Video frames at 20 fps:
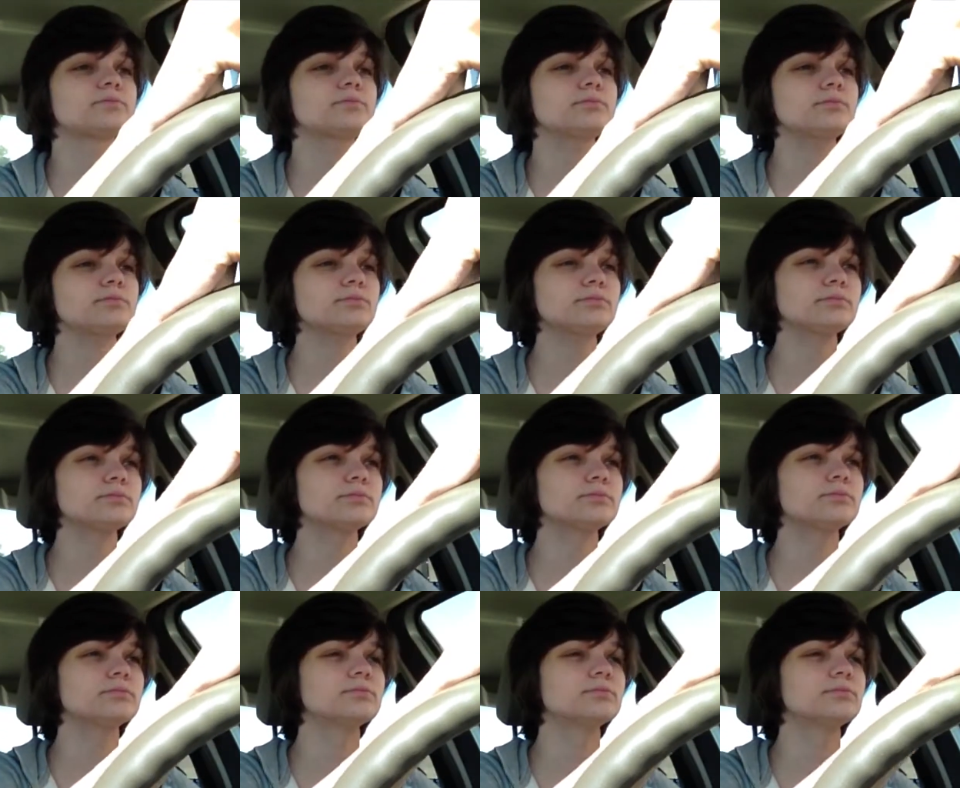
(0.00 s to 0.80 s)

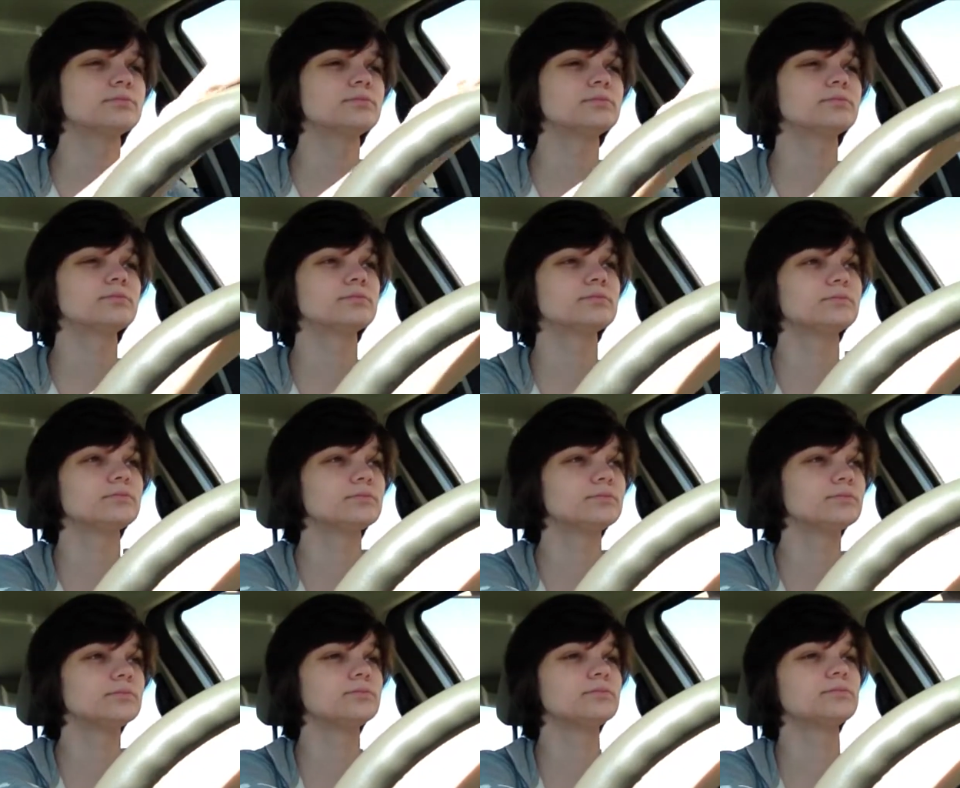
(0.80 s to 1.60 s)

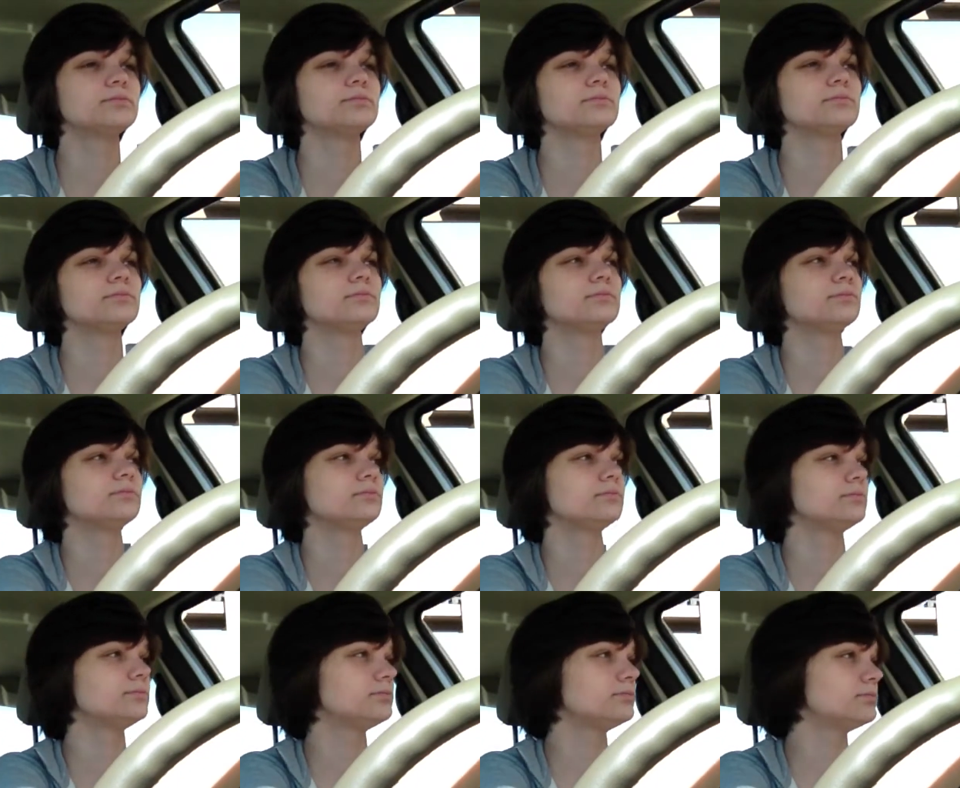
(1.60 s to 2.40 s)

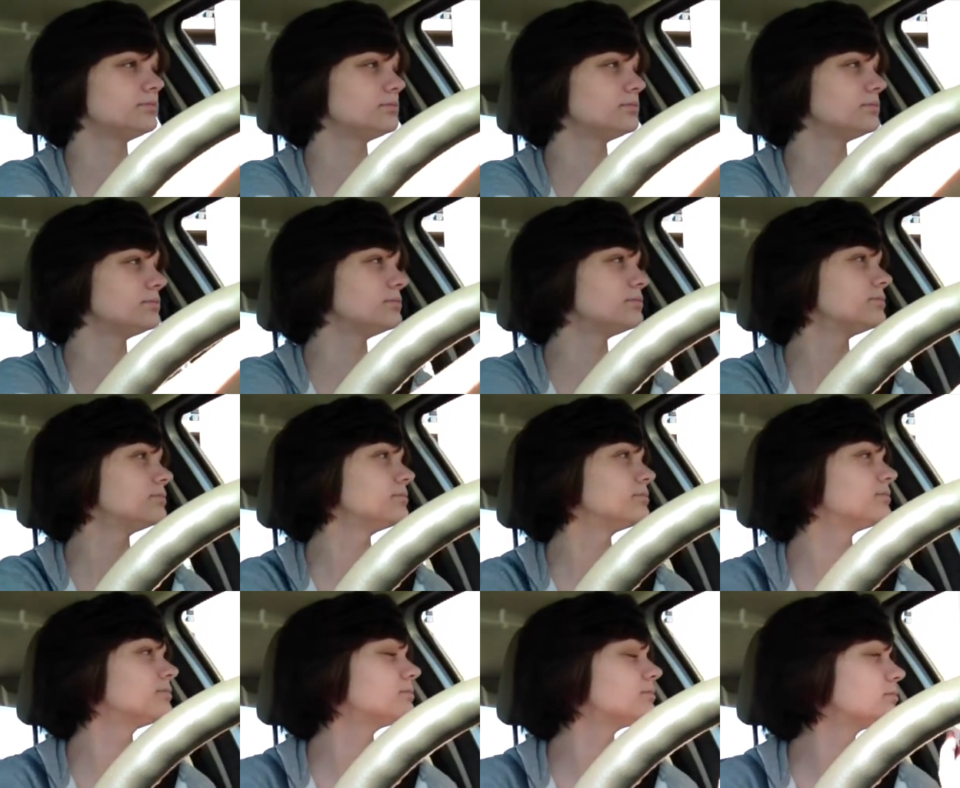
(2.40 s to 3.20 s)

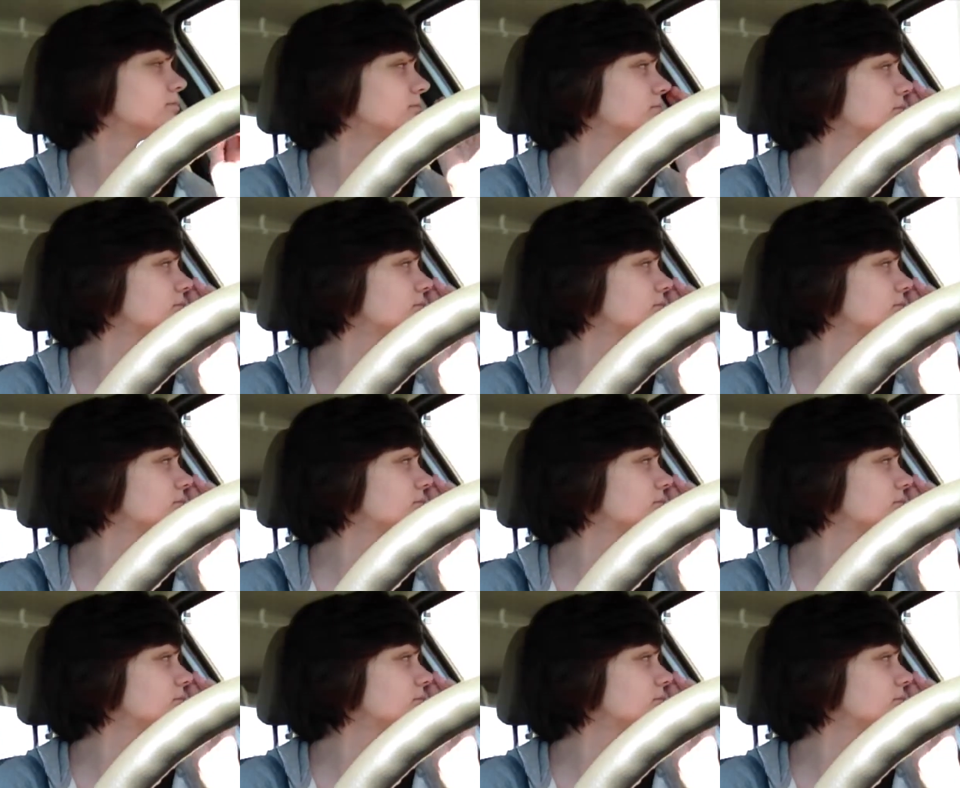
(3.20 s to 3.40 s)
Nothing is said.